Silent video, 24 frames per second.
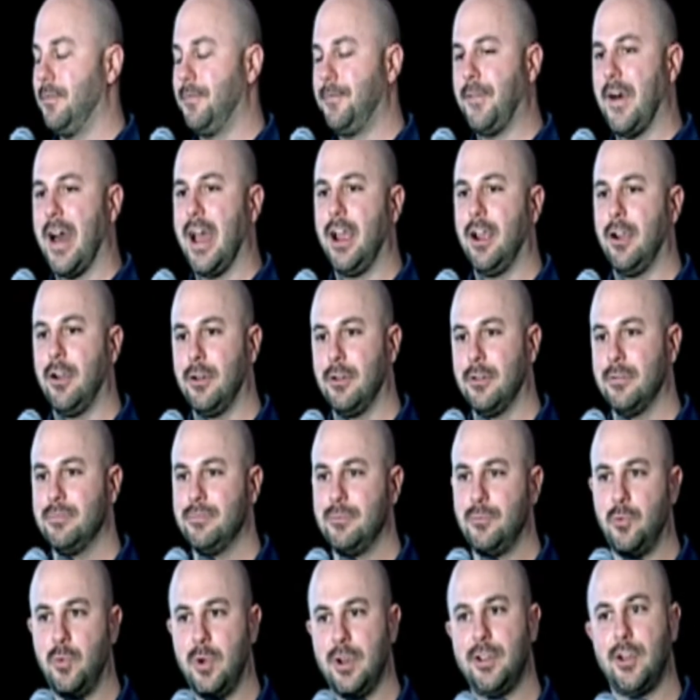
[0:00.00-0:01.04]
fire
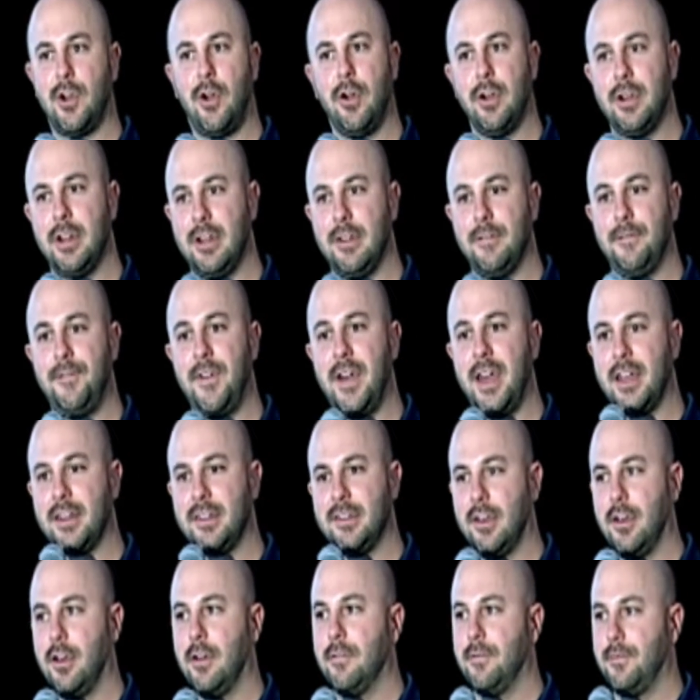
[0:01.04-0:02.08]
retarded effect
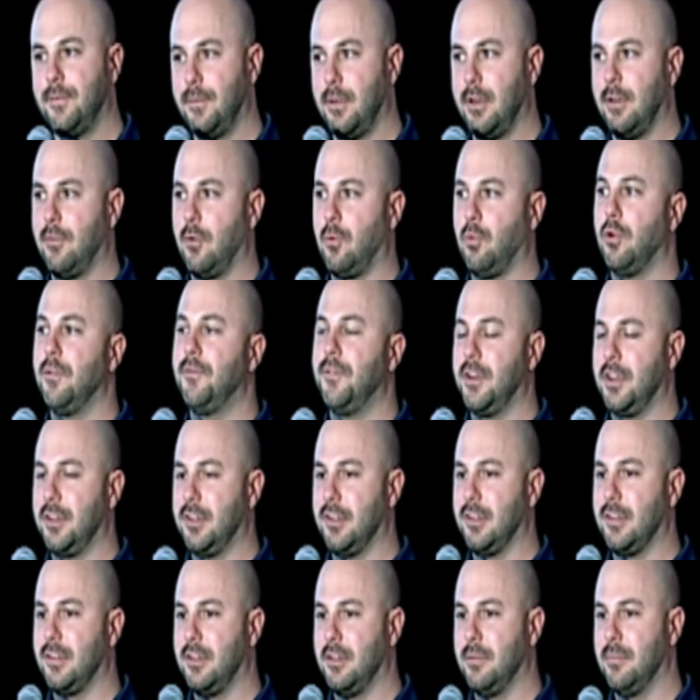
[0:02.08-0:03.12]
of a roofing
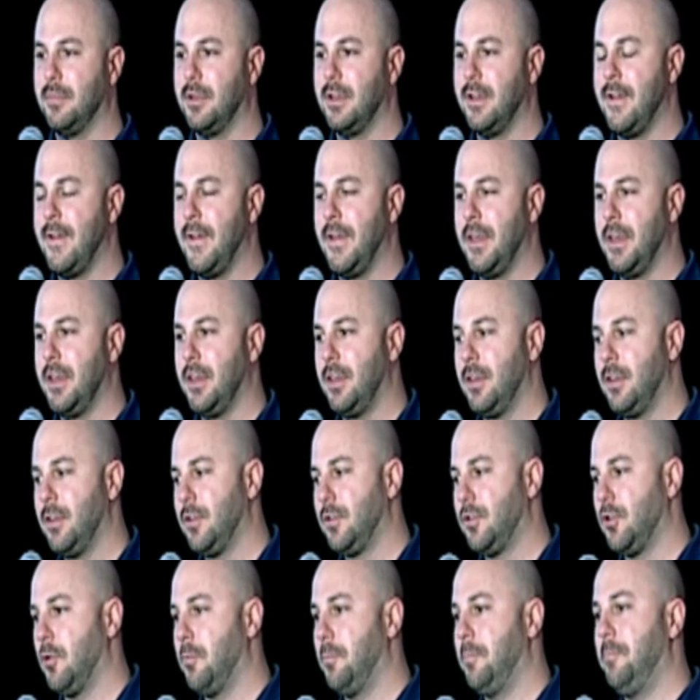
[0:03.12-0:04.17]
system.
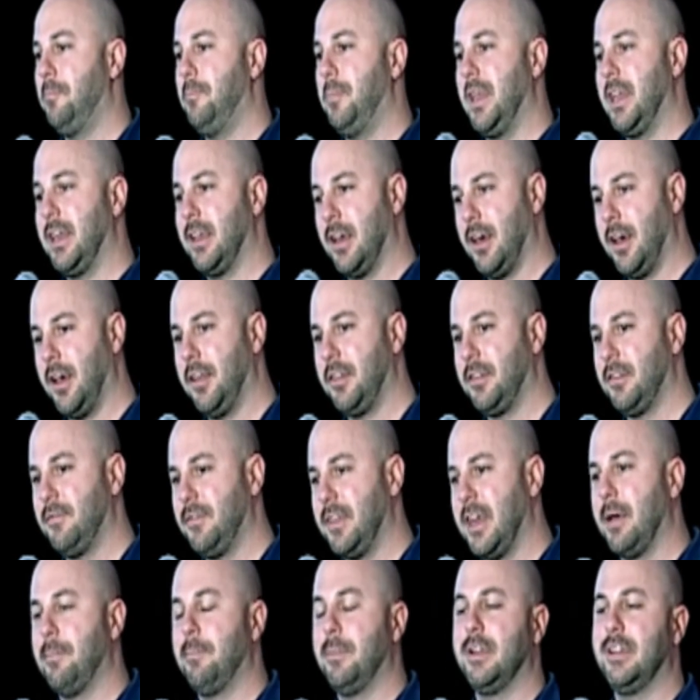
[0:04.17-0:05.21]
So because of
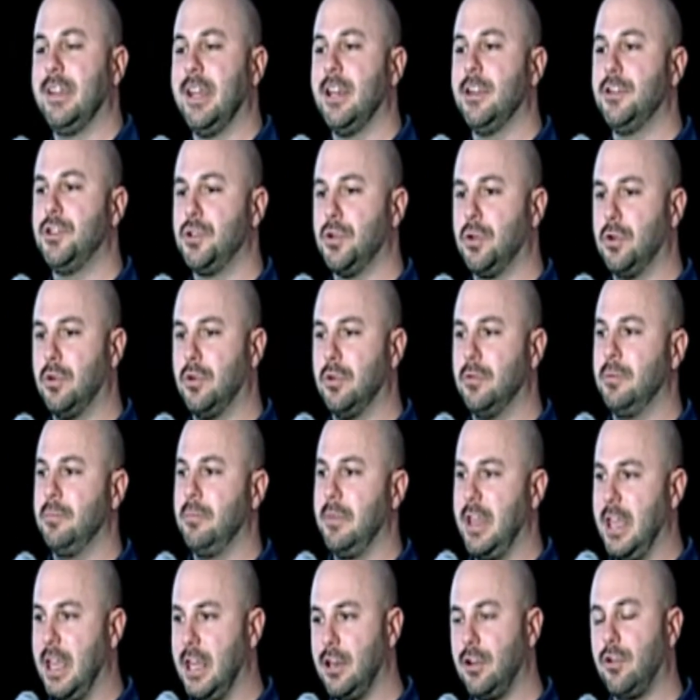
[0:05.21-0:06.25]
that potential
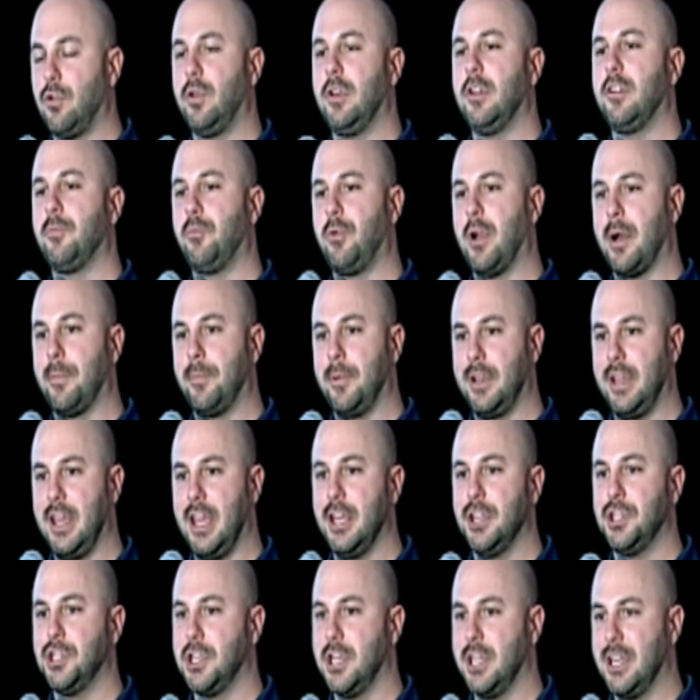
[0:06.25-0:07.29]
increased
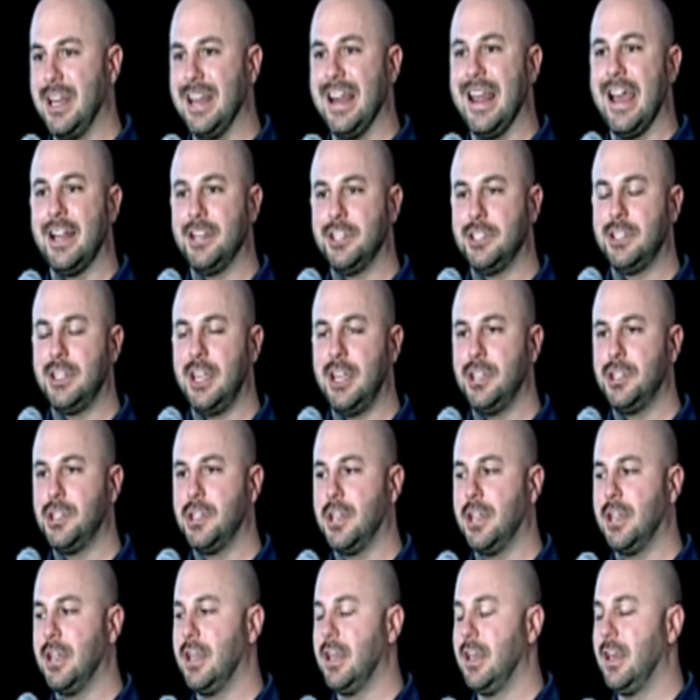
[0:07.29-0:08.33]
propagation and
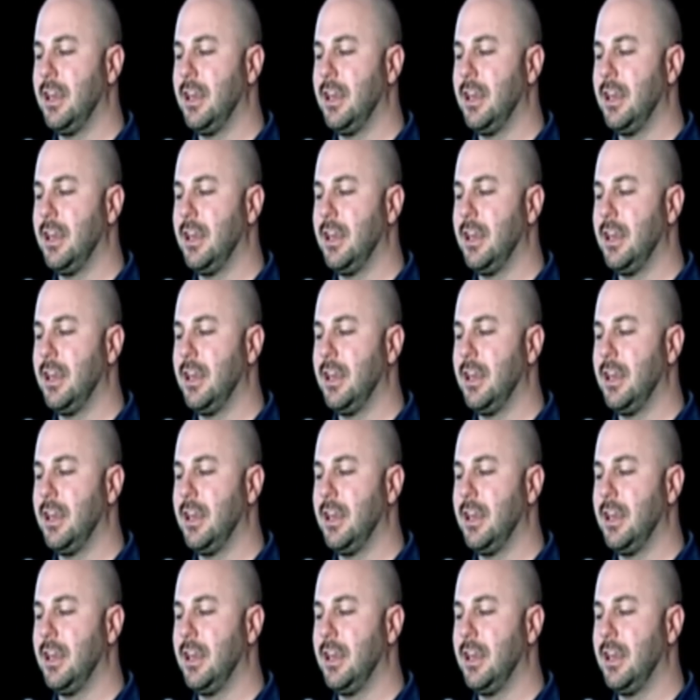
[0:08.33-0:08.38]
agitation,